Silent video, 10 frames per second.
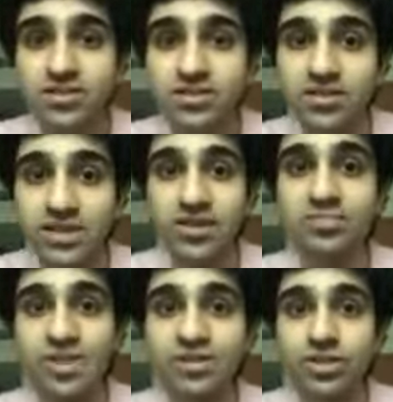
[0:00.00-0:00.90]
in a
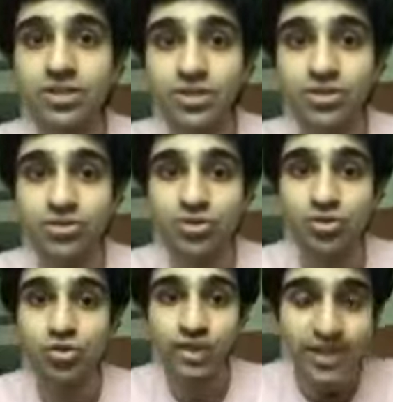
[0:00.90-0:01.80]
patient. So you
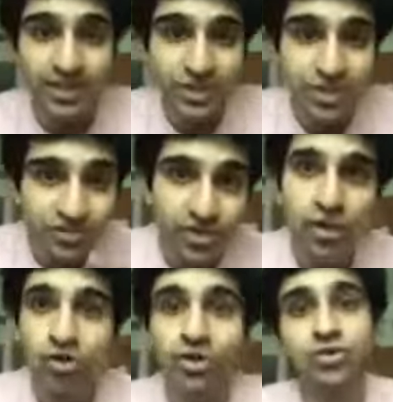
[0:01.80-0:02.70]
look at each and every
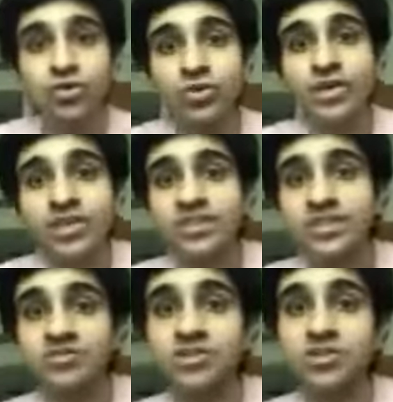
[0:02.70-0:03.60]
organ, you look at each and
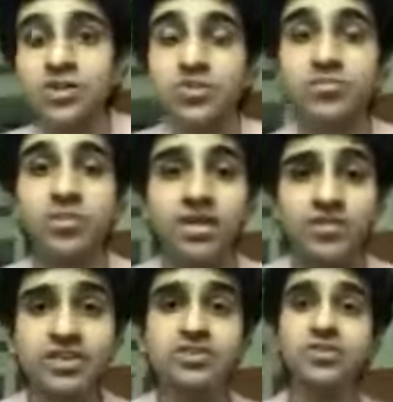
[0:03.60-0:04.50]
every sort of blood
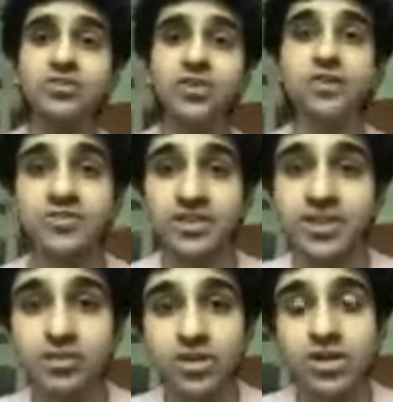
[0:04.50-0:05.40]
vessel and try and figure
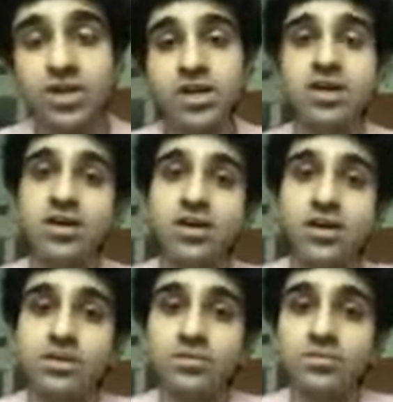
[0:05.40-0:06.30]
out
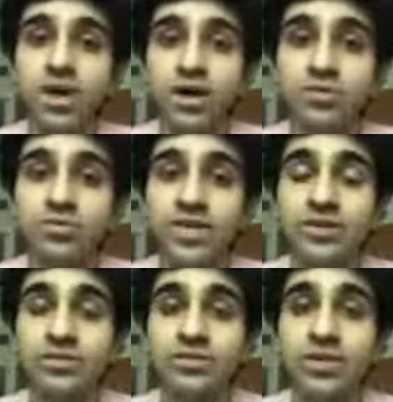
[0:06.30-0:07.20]

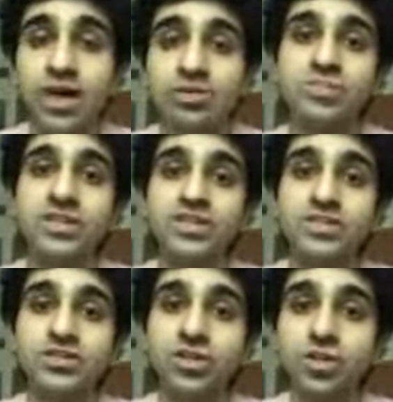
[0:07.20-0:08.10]
how the
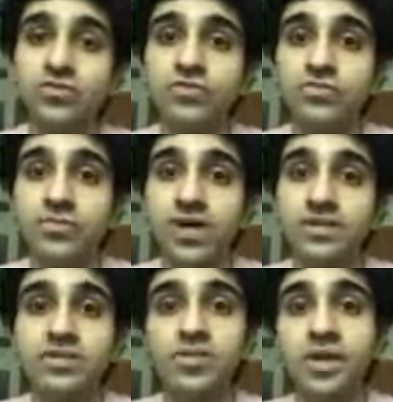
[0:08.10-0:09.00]
patient sort of passed
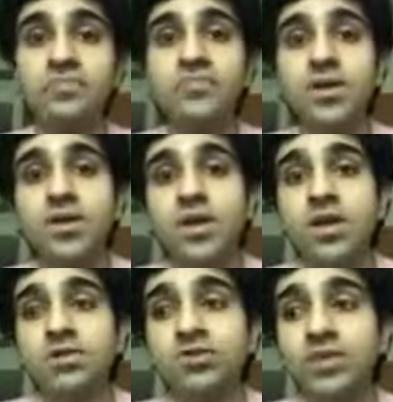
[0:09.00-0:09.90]
away.
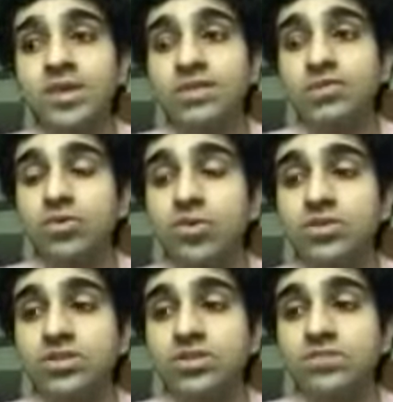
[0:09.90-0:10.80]
So I think
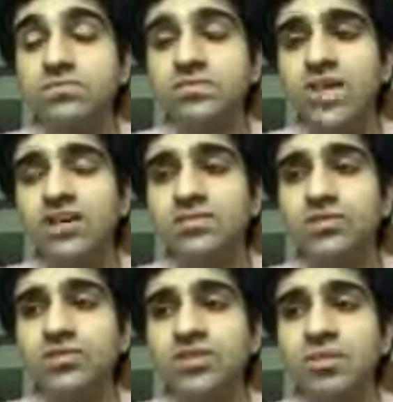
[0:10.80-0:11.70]
those are
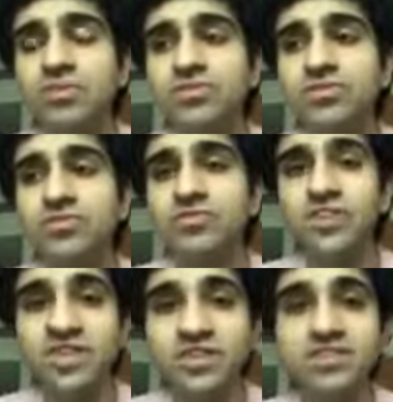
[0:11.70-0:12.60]
some of the
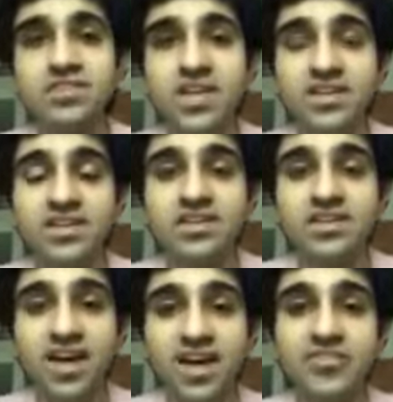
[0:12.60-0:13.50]
fields that
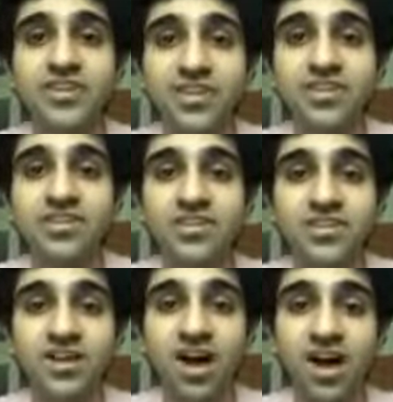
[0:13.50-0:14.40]
I feel
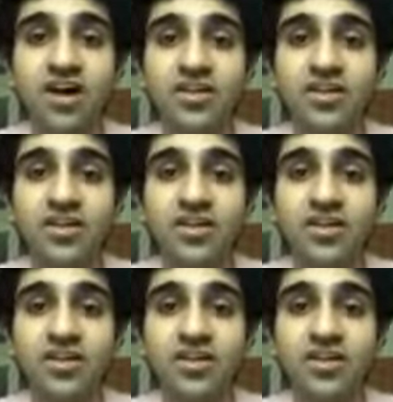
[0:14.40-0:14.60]
are